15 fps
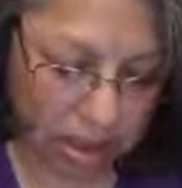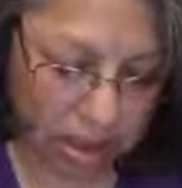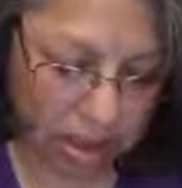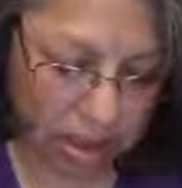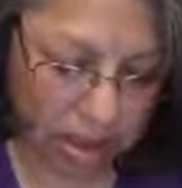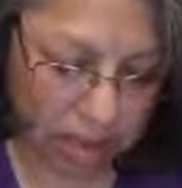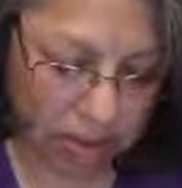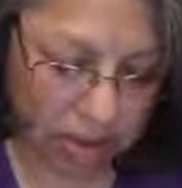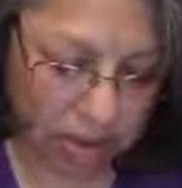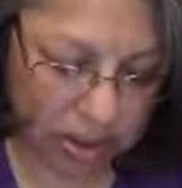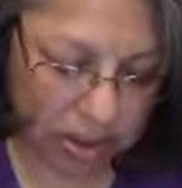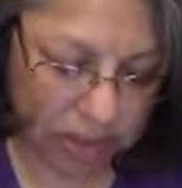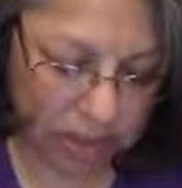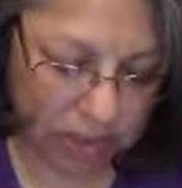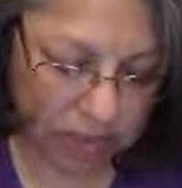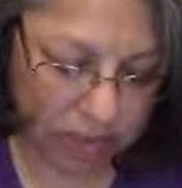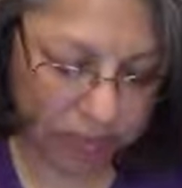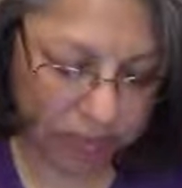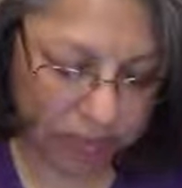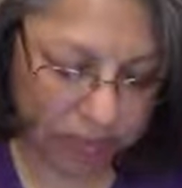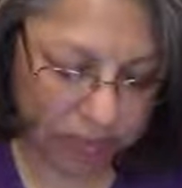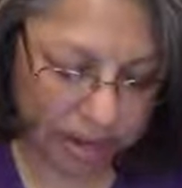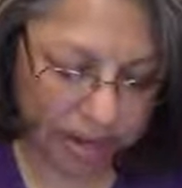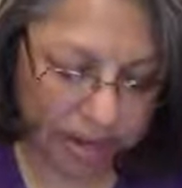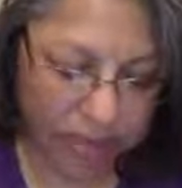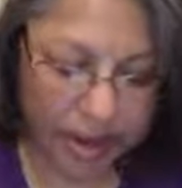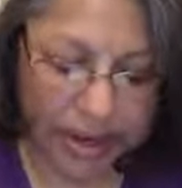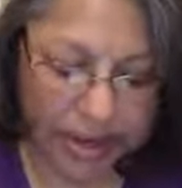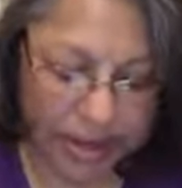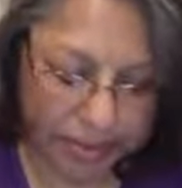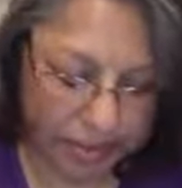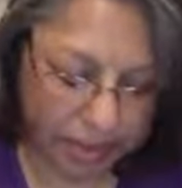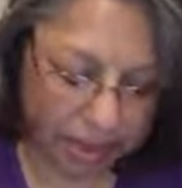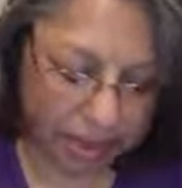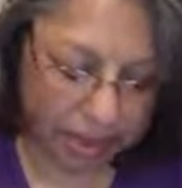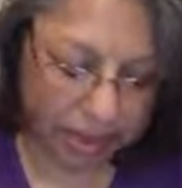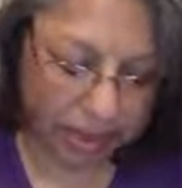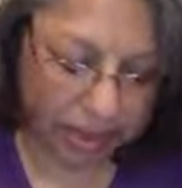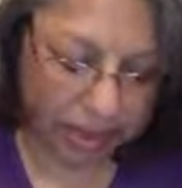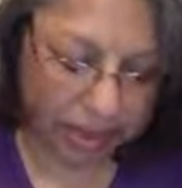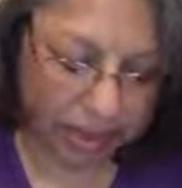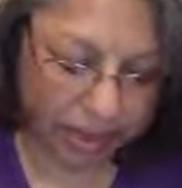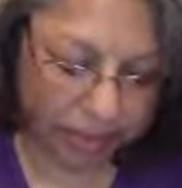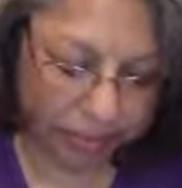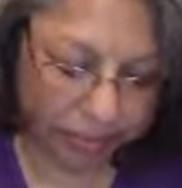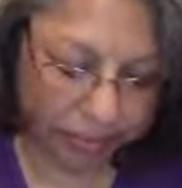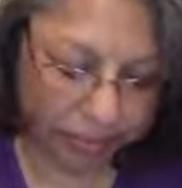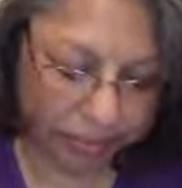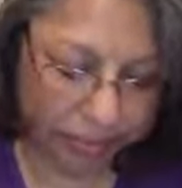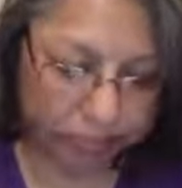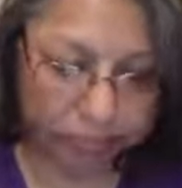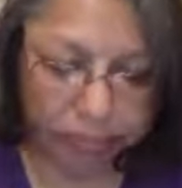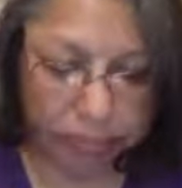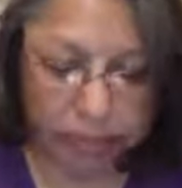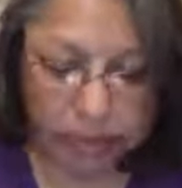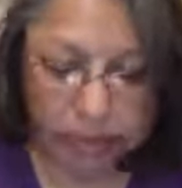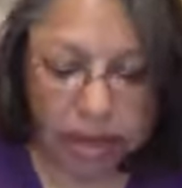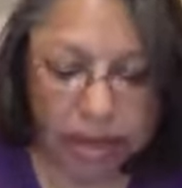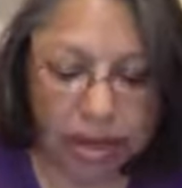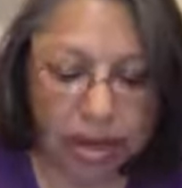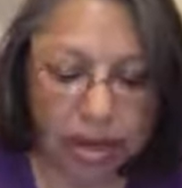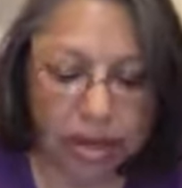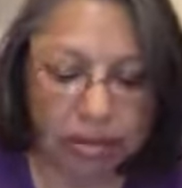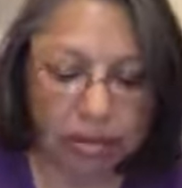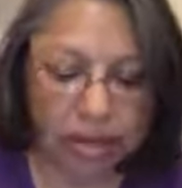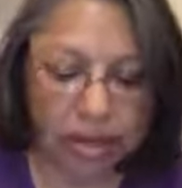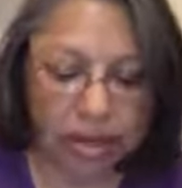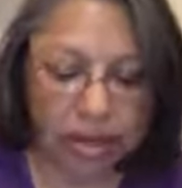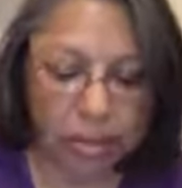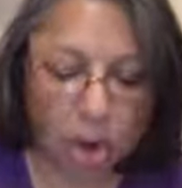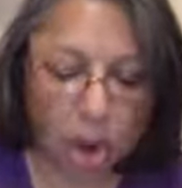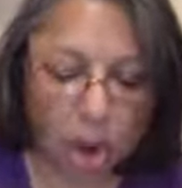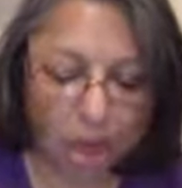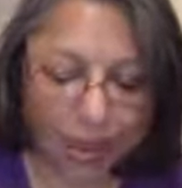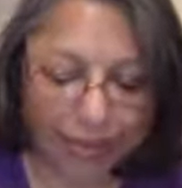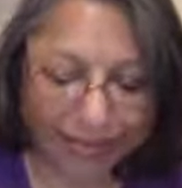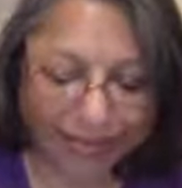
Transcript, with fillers: There we go. All right. I think that's good. I think I hit them all.